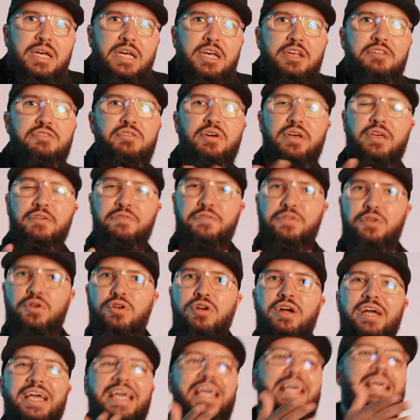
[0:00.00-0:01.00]
So if
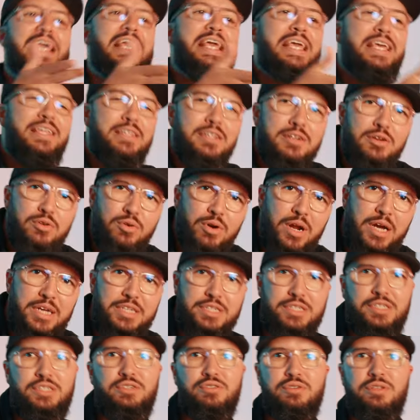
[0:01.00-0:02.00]
you're in
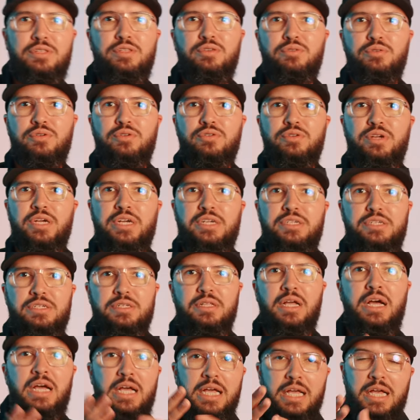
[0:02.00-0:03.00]
Christ, you're a new creation.